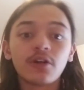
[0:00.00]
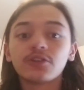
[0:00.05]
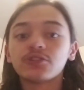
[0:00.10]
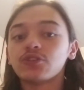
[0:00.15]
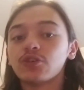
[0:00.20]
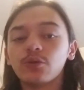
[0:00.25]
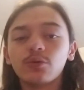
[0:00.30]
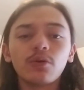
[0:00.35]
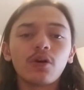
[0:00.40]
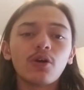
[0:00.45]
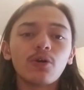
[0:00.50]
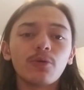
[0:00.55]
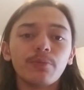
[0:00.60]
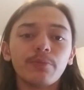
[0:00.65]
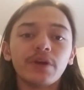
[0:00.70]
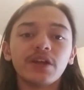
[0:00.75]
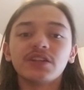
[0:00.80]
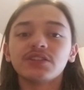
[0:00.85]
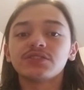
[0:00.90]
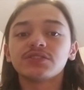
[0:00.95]
2 whole
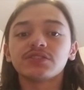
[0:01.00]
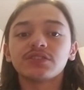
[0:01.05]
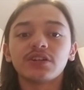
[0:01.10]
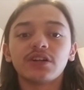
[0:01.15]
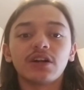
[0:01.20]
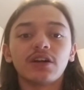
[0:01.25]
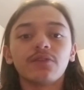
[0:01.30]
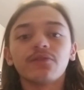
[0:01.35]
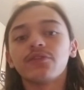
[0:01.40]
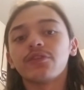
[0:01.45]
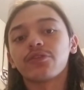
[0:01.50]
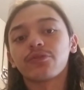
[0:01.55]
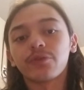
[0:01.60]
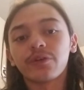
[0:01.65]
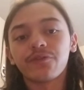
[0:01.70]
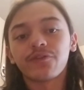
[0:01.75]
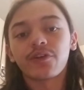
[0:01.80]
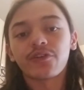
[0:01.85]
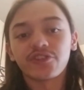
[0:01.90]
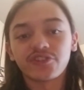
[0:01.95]
minutes of the 3
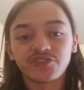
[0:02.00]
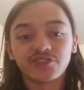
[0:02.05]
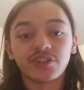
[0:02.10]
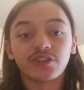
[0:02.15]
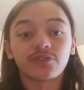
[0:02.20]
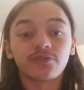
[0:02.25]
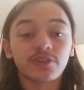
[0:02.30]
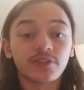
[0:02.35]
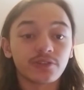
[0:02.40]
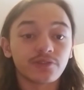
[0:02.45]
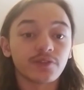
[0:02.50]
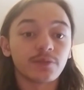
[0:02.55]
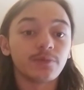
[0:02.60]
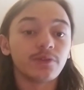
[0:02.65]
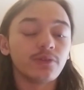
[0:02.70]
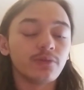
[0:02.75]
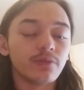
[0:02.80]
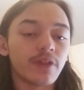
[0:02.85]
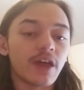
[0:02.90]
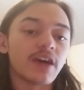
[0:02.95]
farthest generators from
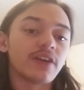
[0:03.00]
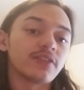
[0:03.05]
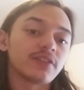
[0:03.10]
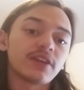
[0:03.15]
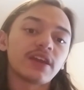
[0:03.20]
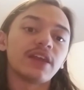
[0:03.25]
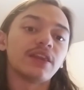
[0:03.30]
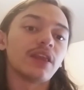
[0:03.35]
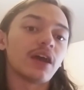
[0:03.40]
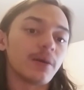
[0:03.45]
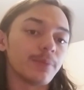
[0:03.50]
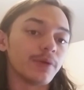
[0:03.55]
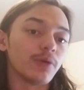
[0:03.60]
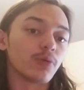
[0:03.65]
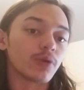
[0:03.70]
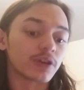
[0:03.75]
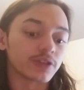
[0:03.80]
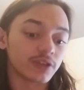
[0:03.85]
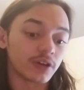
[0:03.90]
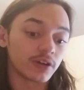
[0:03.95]
you that cannot be
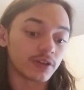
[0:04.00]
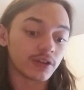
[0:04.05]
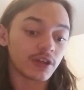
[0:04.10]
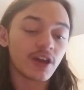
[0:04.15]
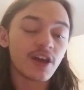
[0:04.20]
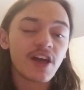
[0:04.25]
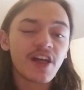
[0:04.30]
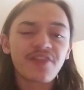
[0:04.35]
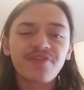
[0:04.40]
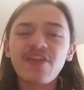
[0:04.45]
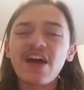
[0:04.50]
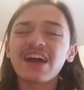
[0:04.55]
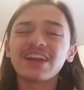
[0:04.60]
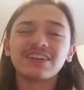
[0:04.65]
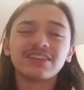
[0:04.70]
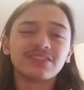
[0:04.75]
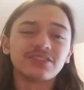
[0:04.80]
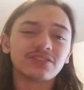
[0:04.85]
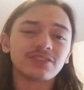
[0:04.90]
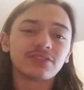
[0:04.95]
worked on. That
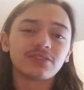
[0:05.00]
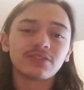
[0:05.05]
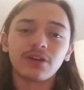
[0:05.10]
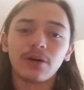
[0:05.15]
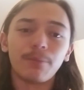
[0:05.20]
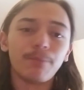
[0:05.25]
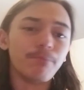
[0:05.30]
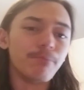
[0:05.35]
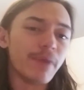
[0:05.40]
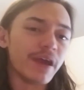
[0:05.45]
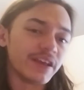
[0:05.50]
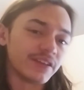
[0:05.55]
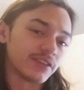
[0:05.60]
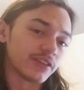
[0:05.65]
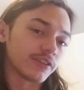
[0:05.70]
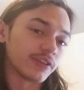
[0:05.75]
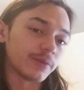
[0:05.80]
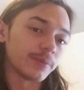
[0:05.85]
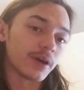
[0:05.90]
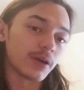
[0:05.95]
is
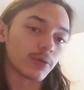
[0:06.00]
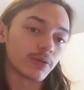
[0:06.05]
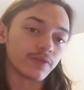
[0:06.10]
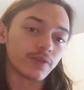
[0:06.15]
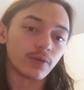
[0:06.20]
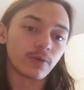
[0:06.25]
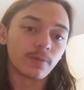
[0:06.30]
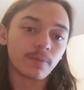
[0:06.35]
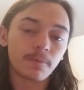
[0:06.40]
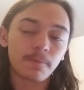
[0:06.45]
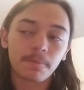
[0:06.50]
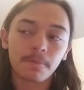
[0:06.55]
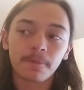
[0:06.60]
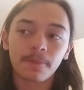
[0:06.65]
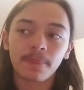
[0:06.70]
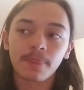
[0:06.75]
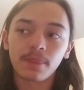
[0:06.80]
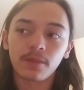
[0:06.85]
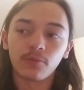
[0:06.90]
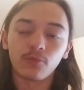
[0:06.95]
amazingly powerful.
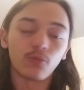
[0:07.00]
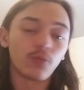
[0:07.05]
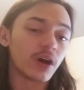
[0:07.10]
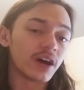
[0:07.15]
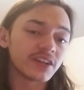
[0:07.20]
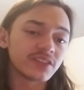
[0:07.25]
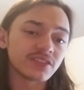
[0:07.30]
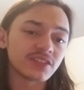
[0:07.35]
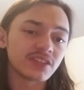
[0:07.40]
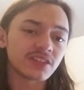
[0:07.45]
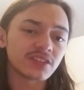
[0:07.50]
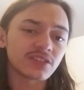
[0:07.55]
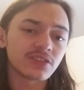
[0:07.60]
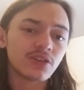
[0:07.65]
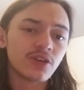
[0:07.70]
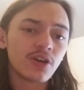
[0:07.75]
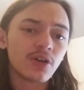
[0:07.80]
Why is that?